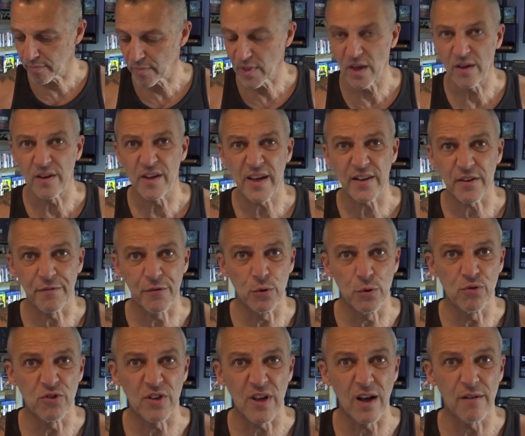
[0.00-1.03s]
and he had a few
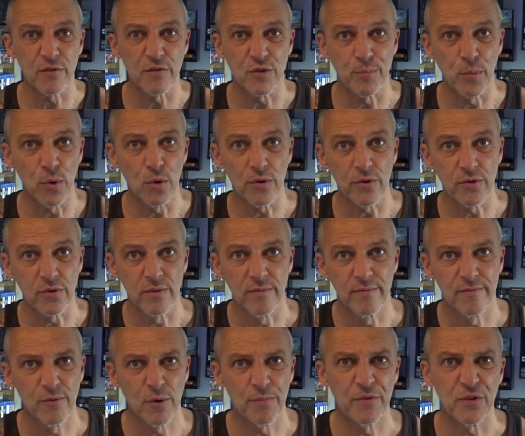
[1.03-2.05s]
salvage boards
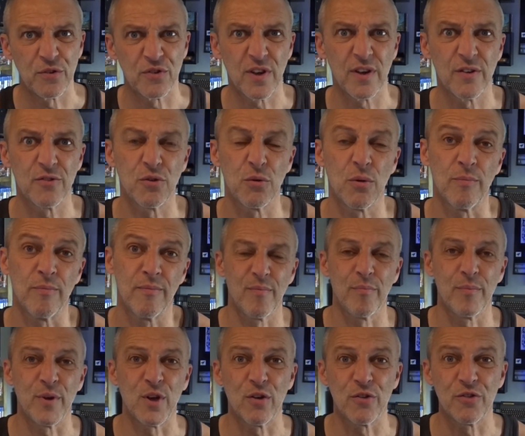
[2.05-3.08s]
up for sale, so
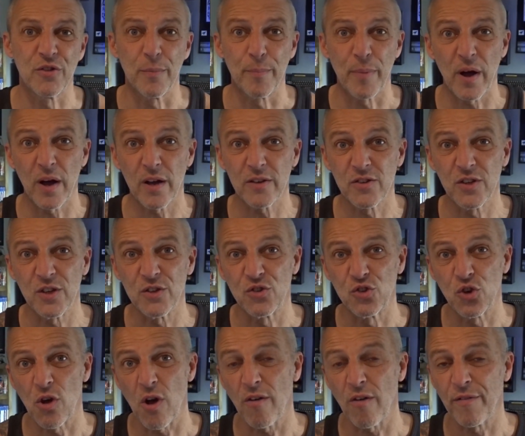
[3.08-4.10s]
because of the parts he's
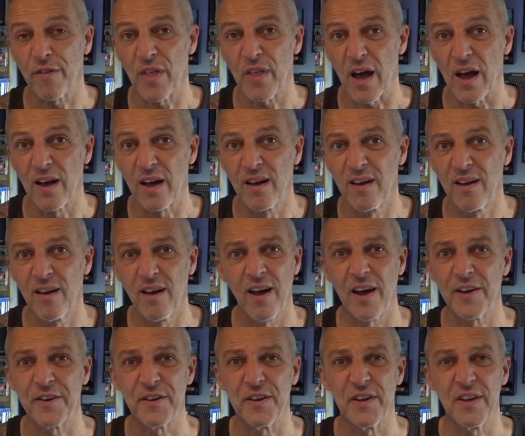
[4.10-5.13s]
took off of that, I
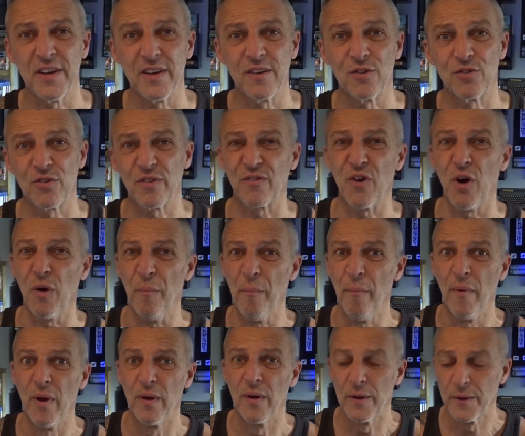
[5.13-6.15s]
didn't need because I've got them.
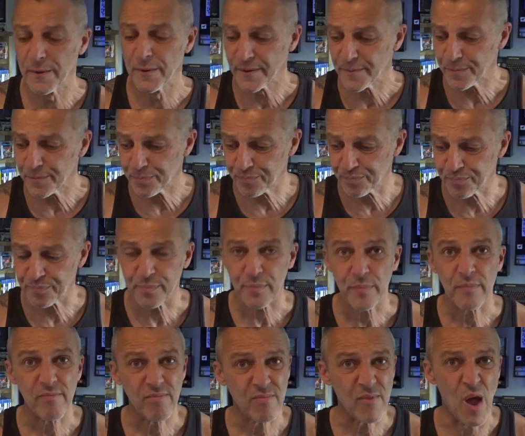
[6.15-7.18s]

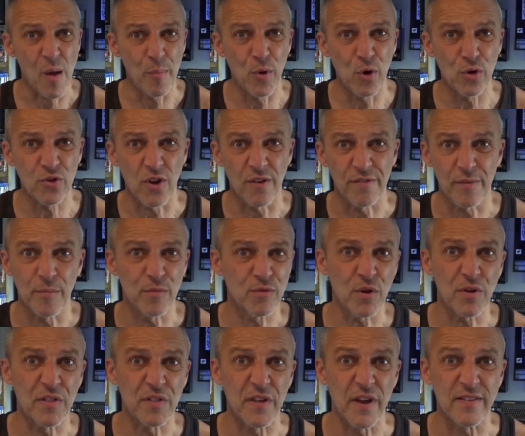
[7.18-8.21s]
I bought it off him. It was
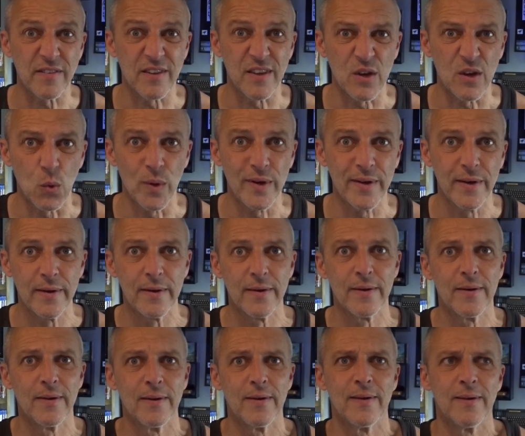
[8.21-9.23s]
only 13 quid,
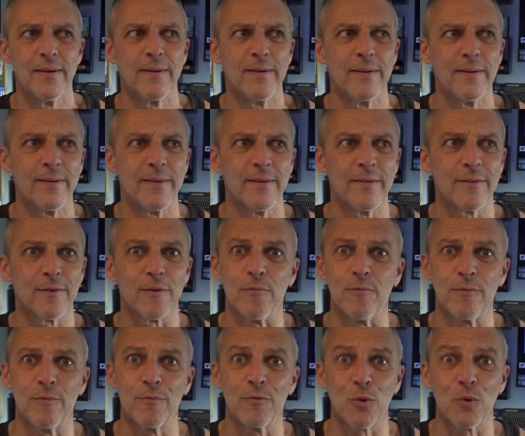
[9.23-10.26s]
so
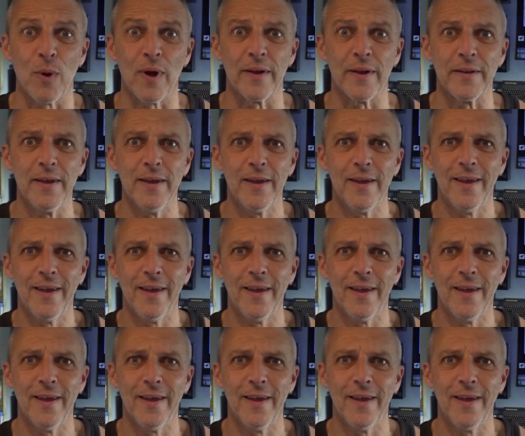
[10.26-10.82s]
it's quite handy.